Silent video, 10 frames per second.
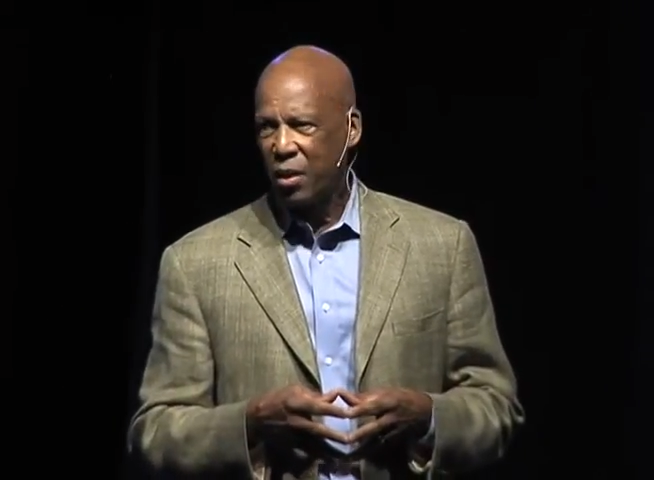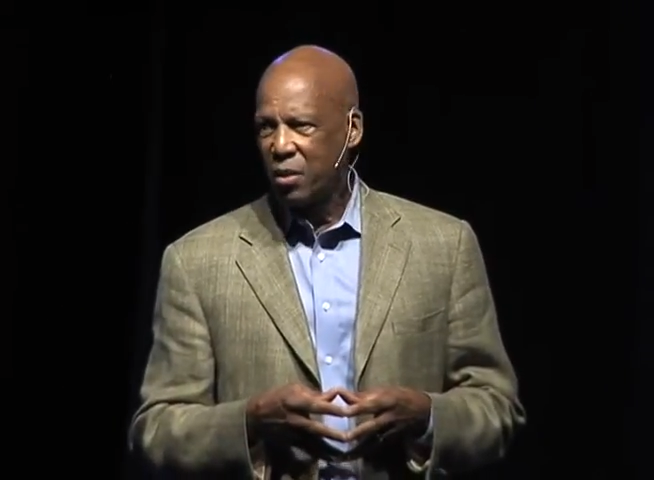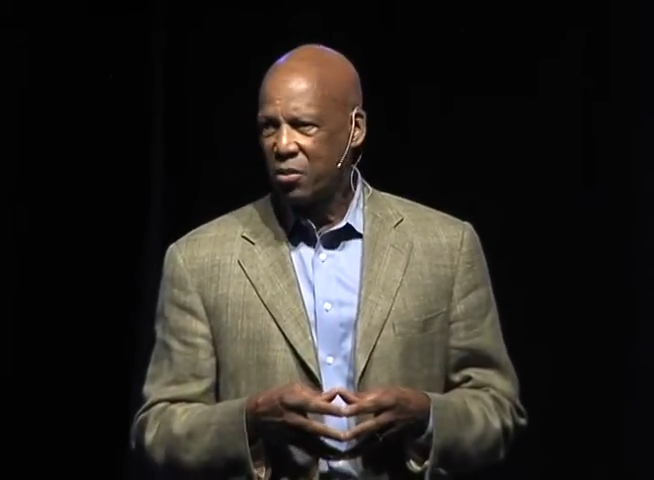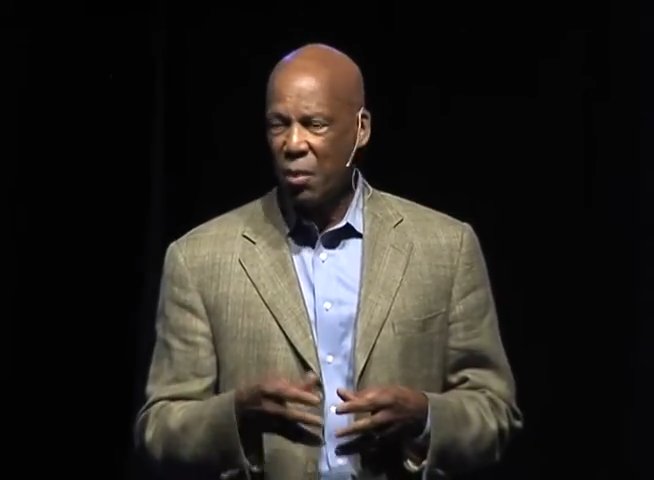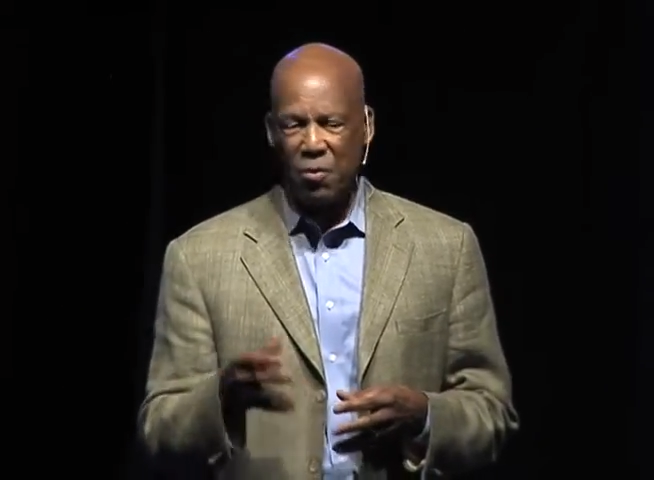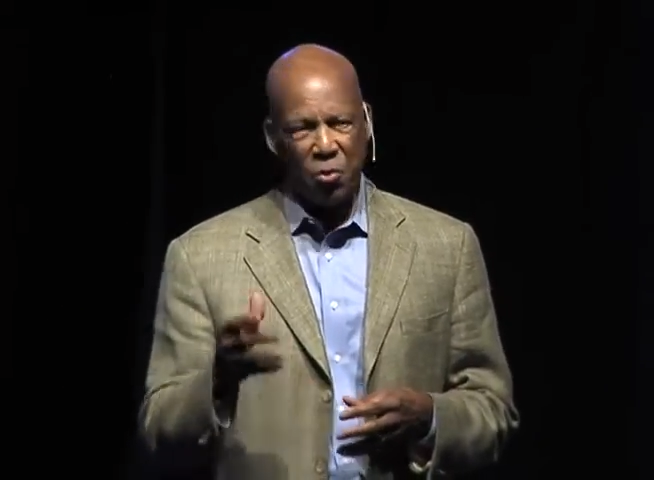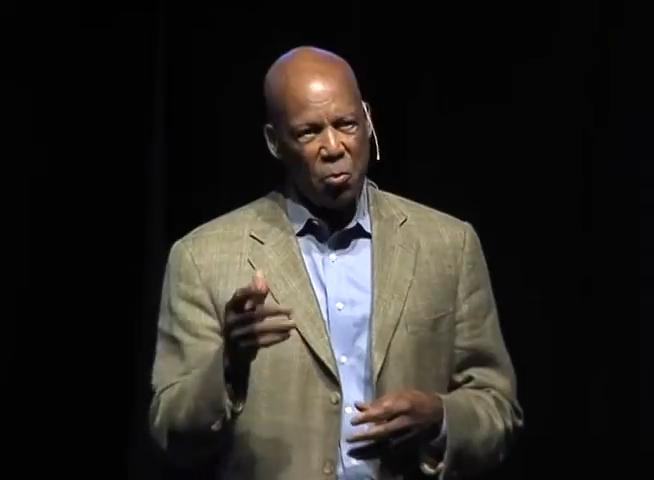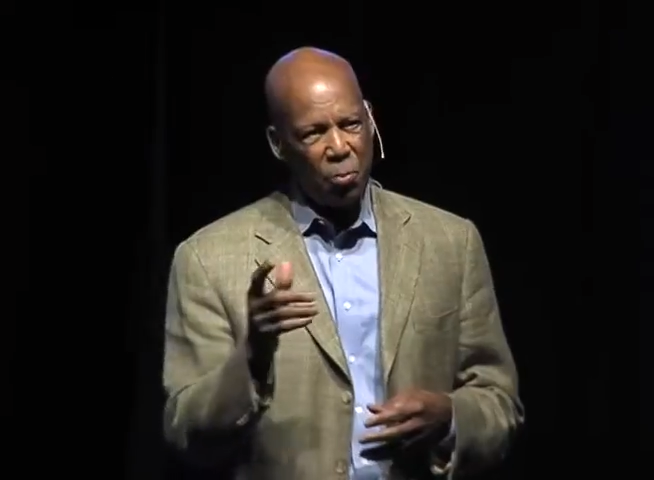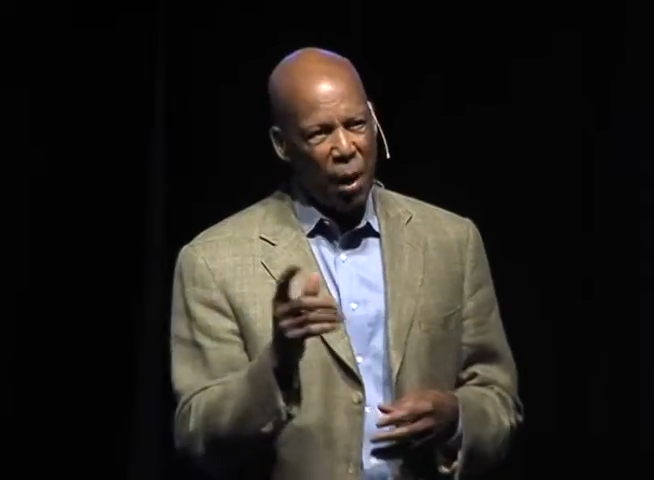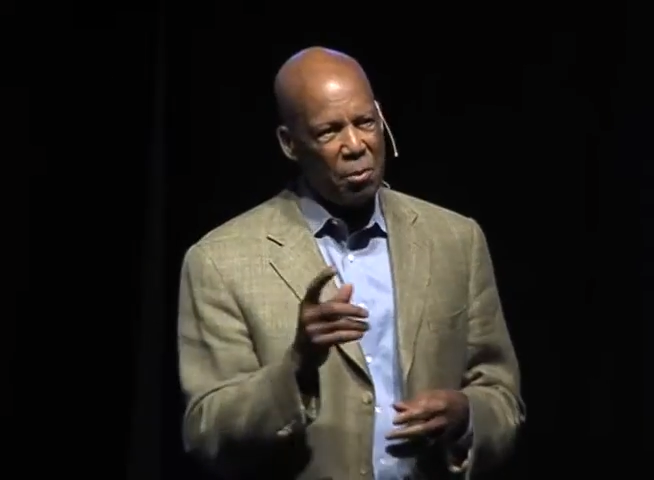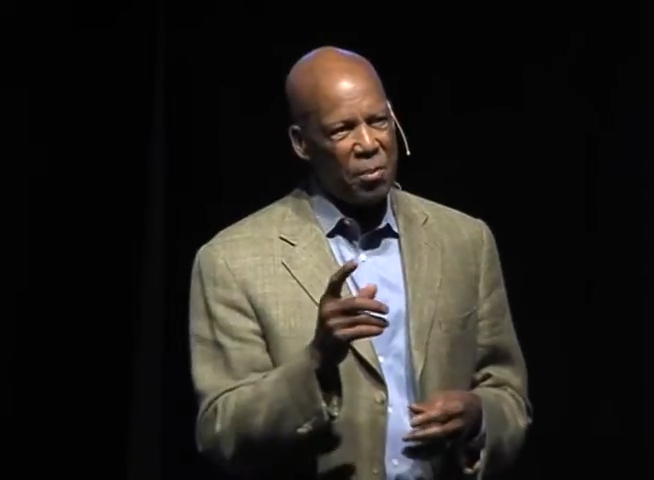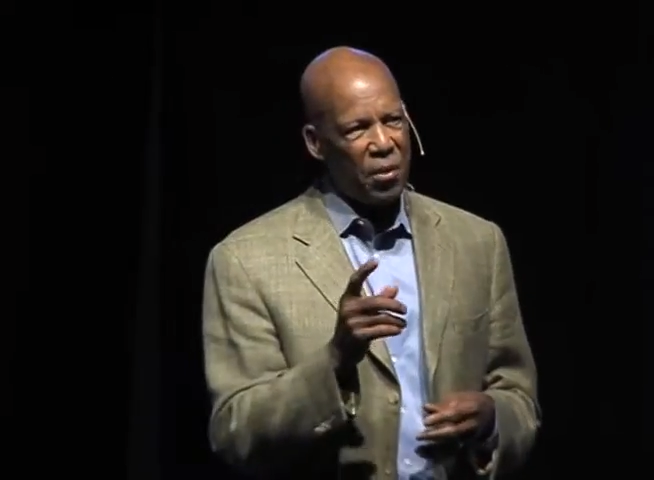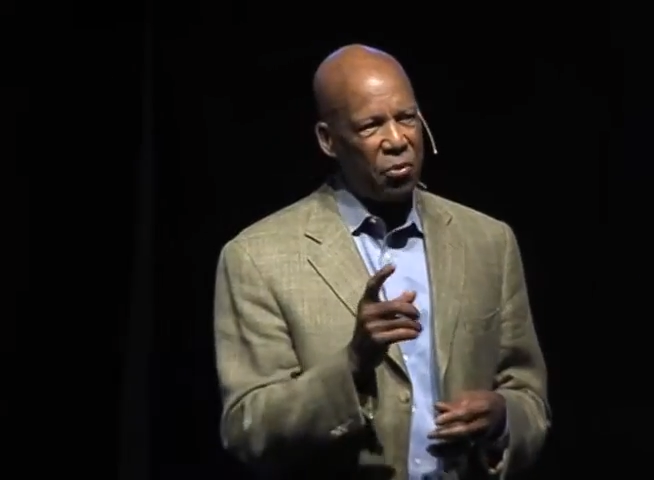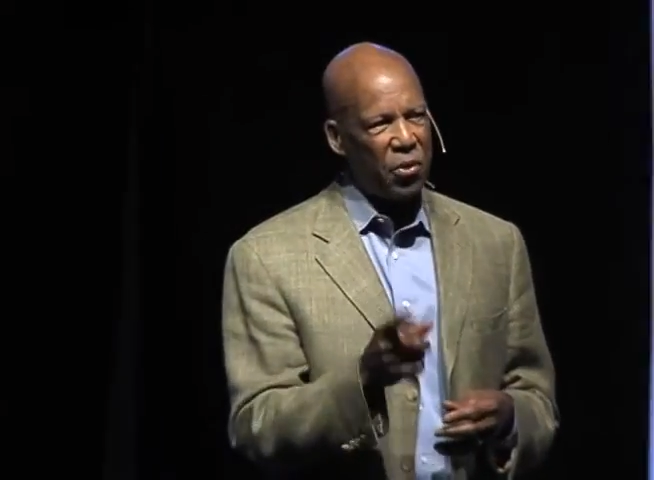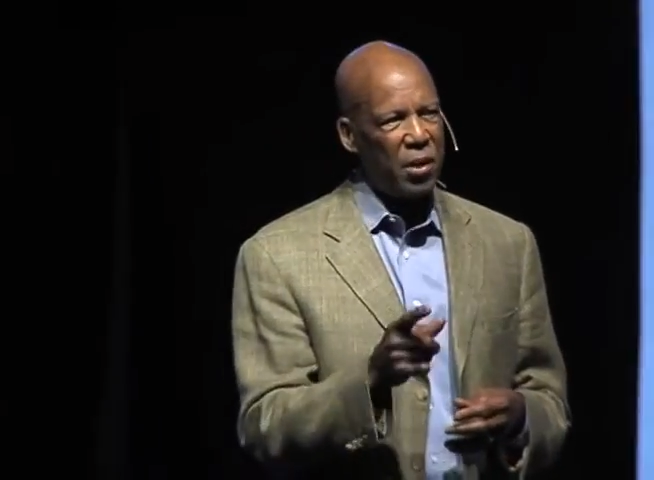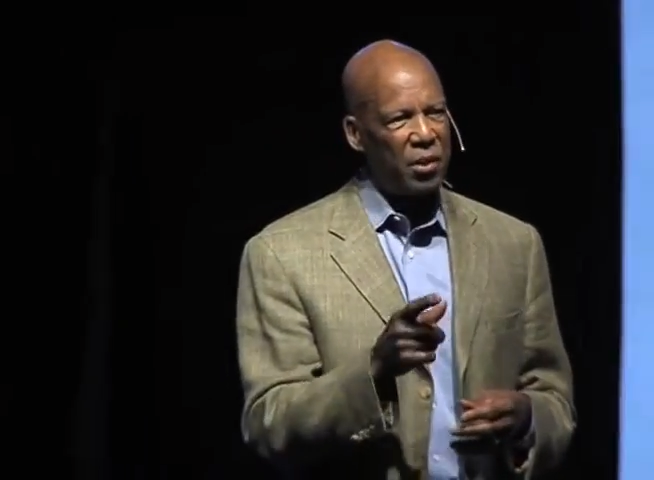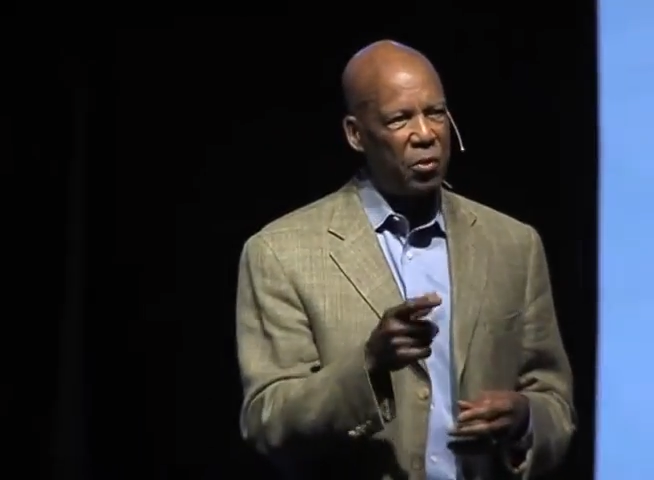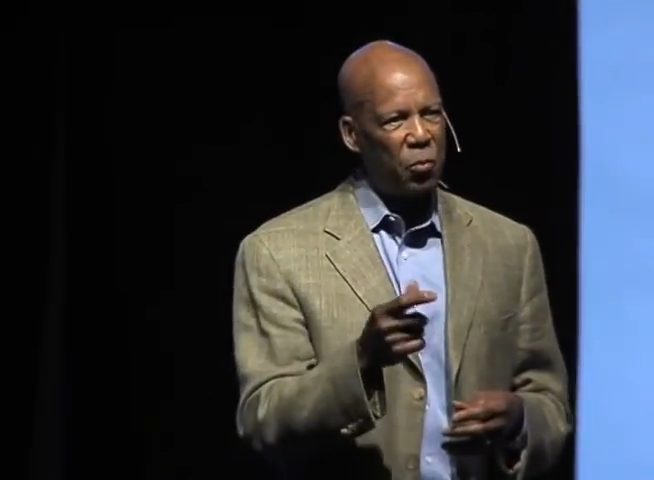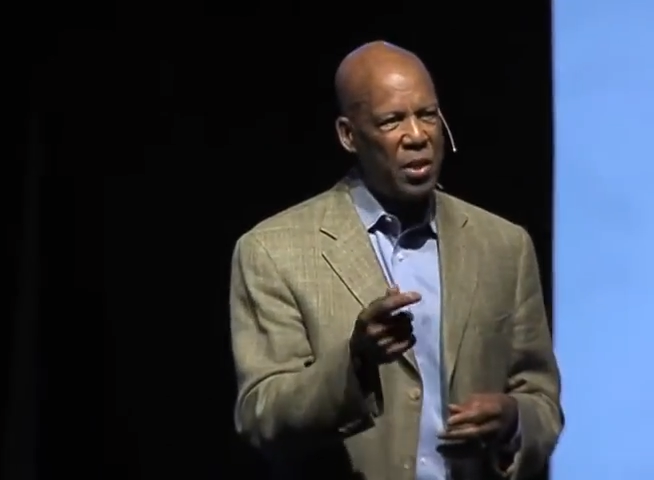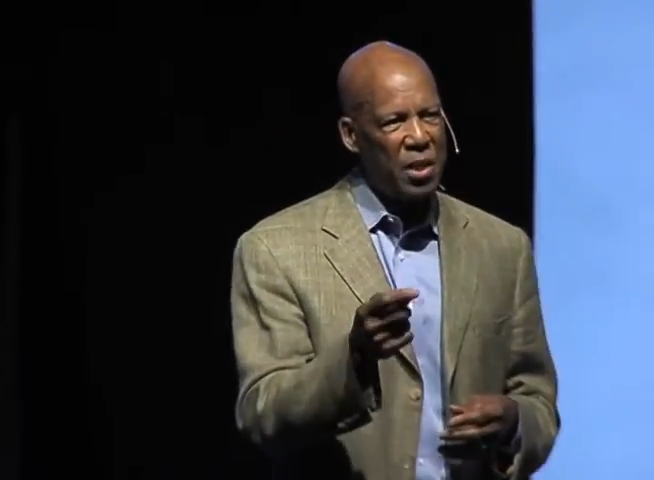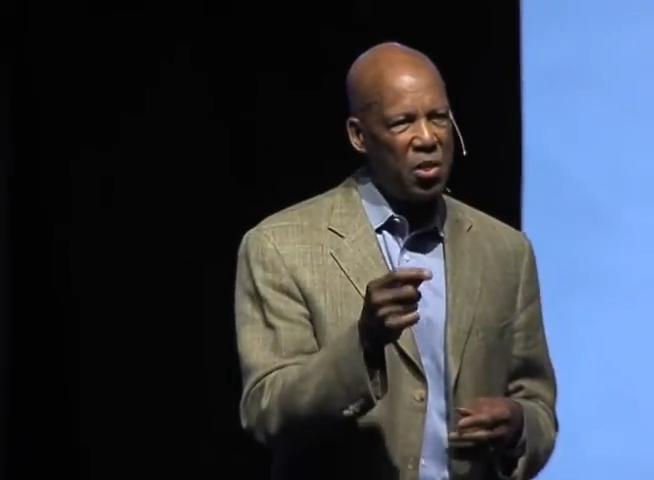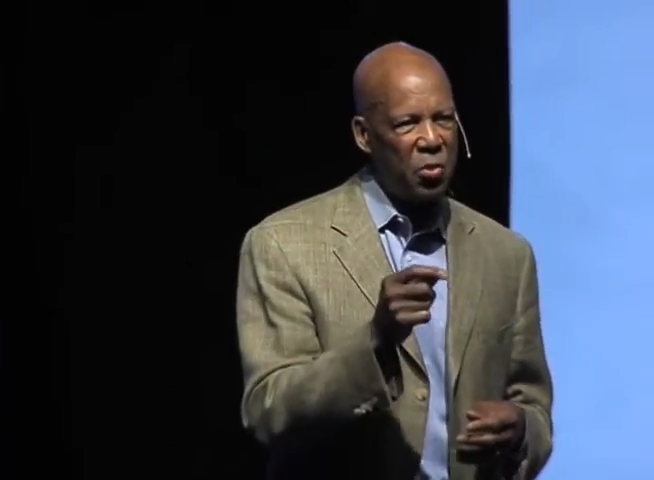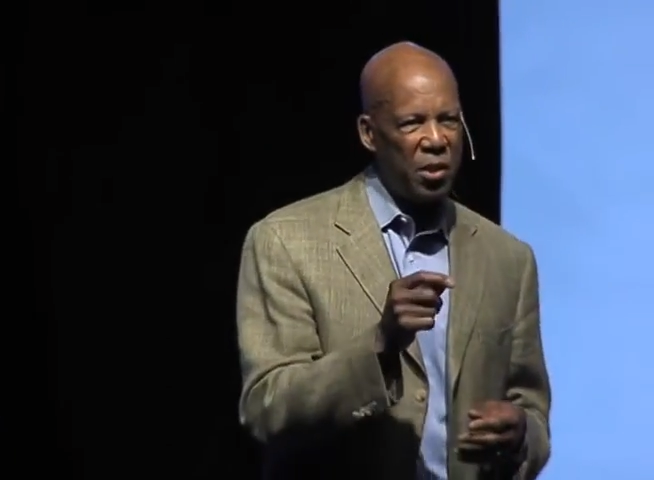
some of you probably think that we here at